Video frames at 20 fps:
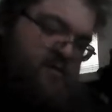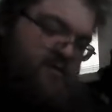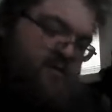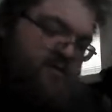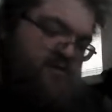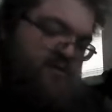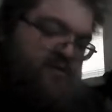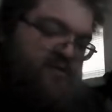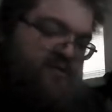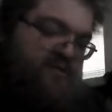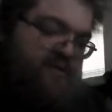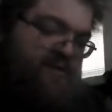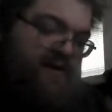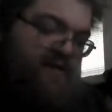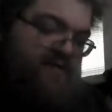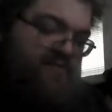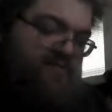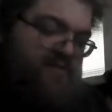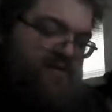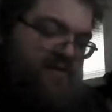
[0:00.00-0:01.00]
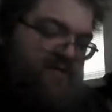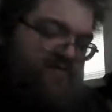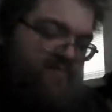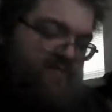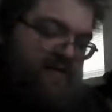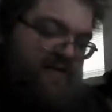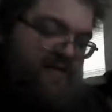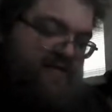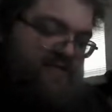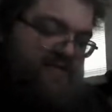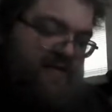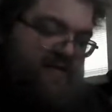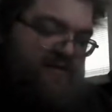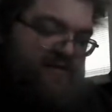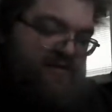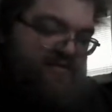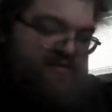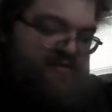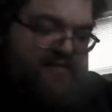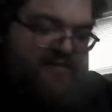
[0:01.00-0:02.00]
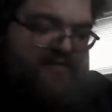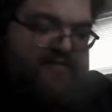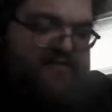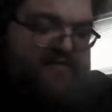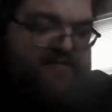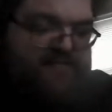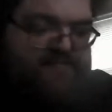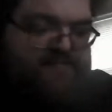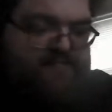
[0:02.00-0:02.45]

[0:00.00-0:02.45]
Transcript: So there's about 3 different ways that I can do this.